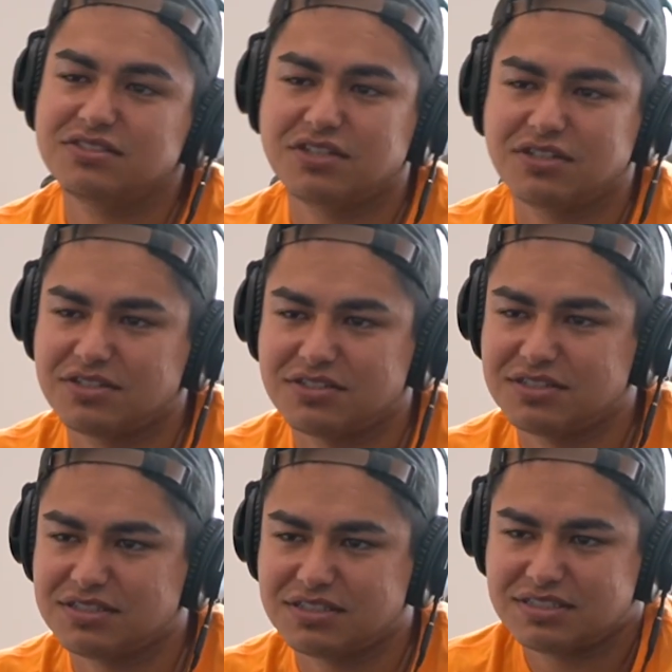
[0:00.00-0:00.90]
soccer.
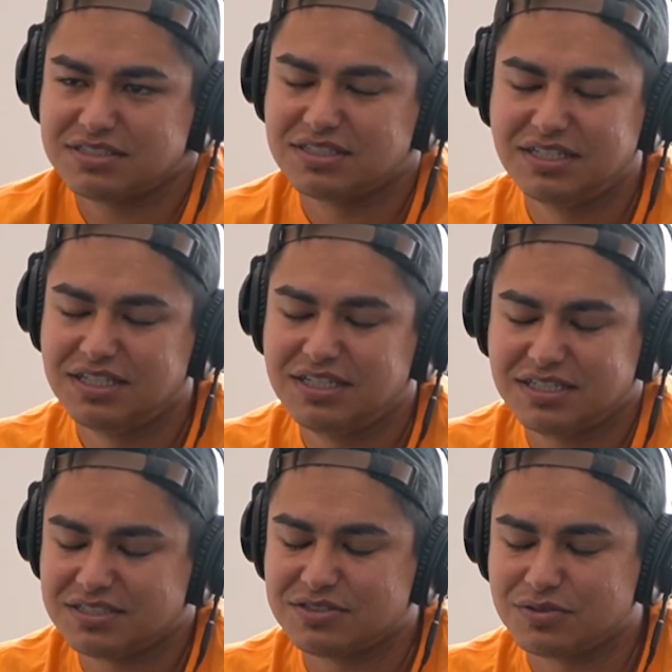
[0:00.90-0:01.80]
And
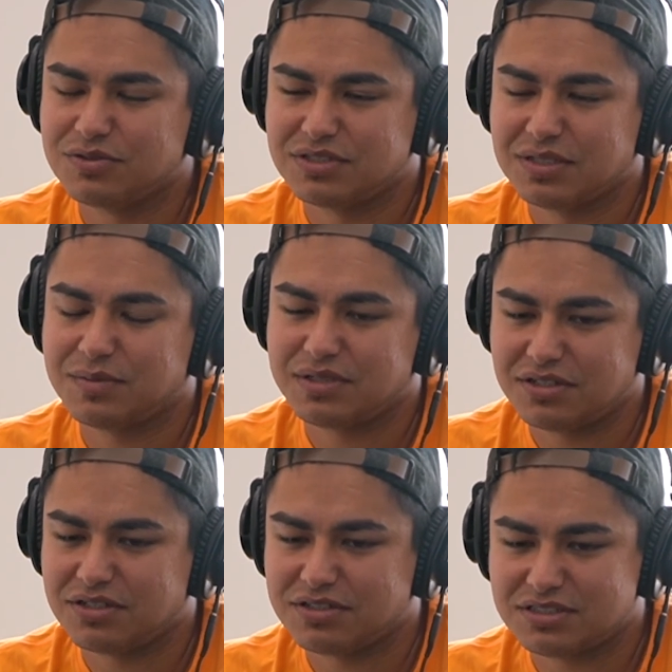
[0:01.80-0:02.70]
that's the cool thing about
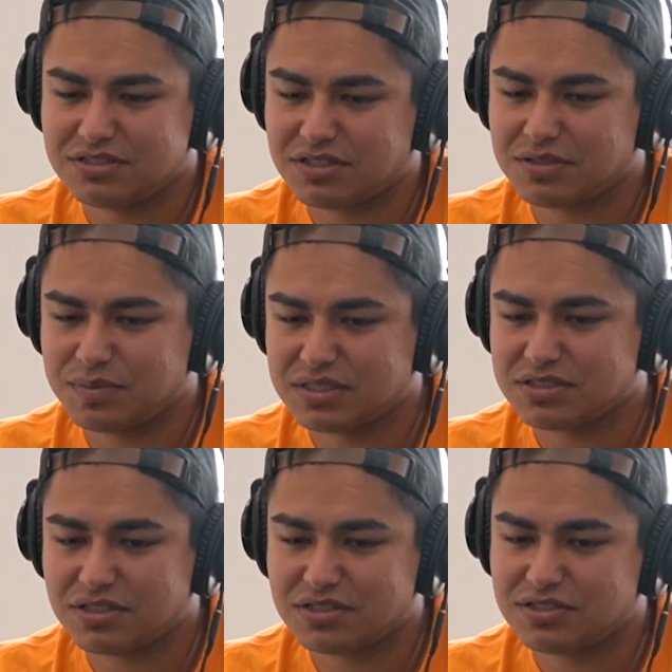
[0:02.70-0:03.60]
it all is soccer. Because
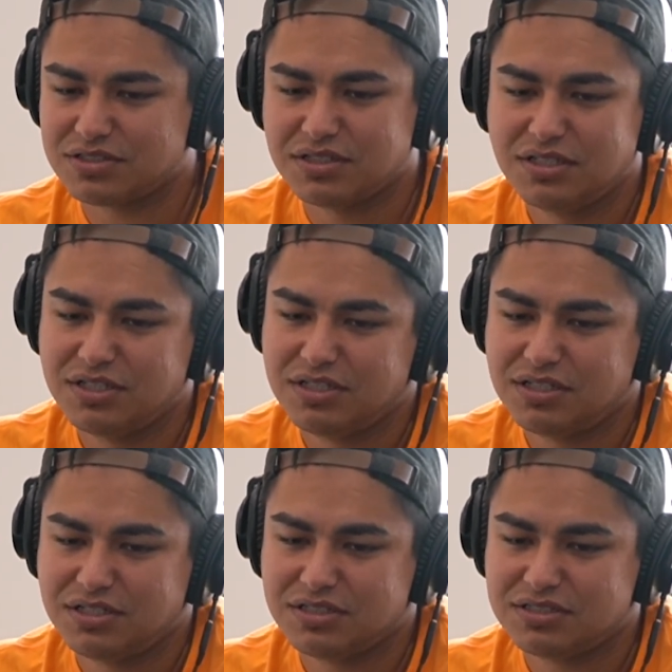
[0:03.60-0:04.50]
soccer,
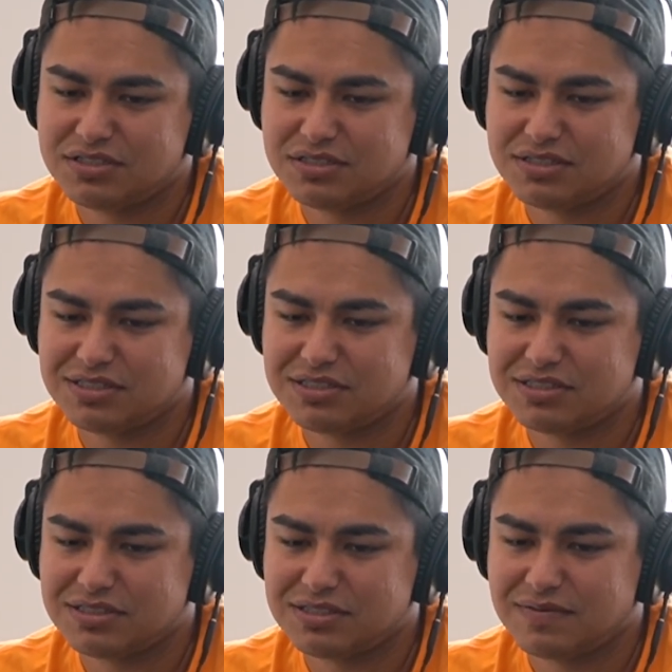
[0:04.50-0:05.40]
it's
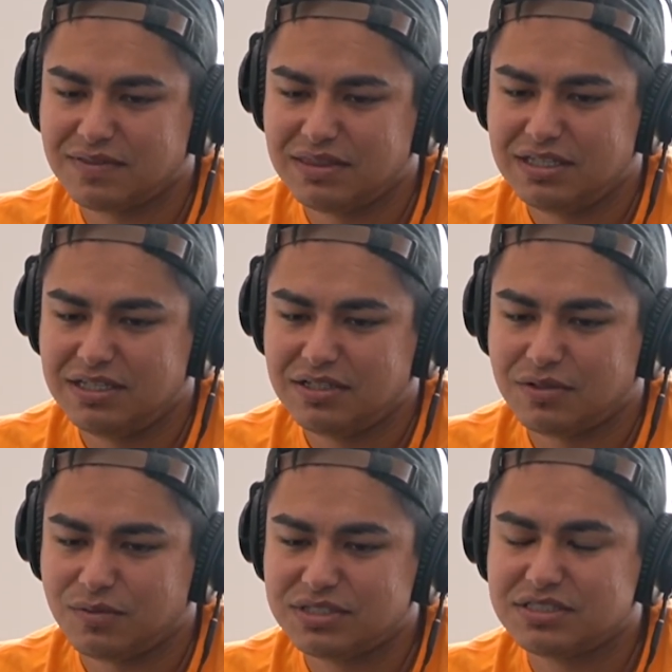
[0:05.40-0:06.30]

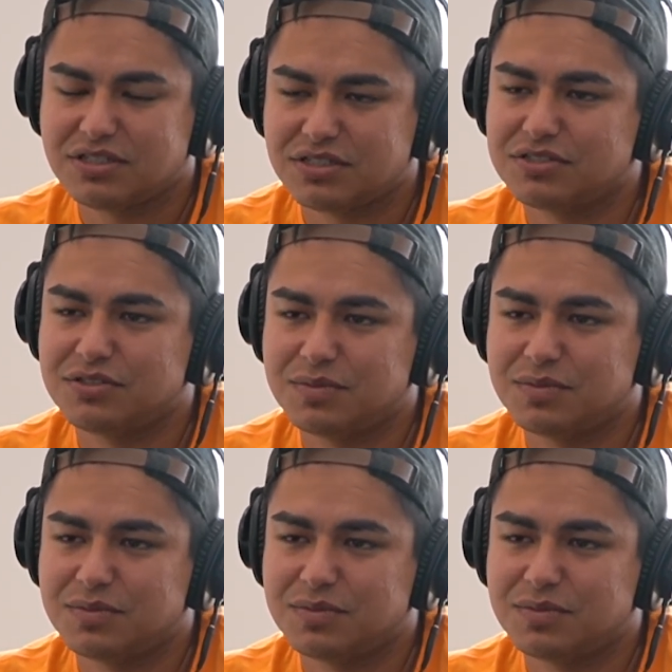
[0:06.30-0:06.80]
what is soccer to you,